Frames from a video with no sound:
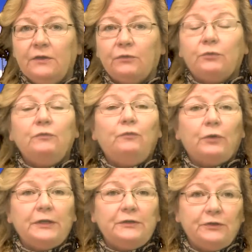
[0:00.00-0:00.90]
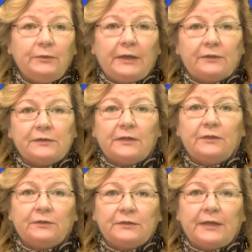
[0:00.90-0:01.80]
grew to 42 acres on
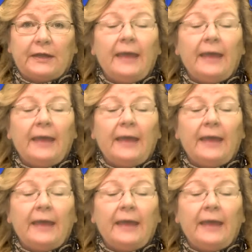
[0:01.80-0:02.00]
Thursday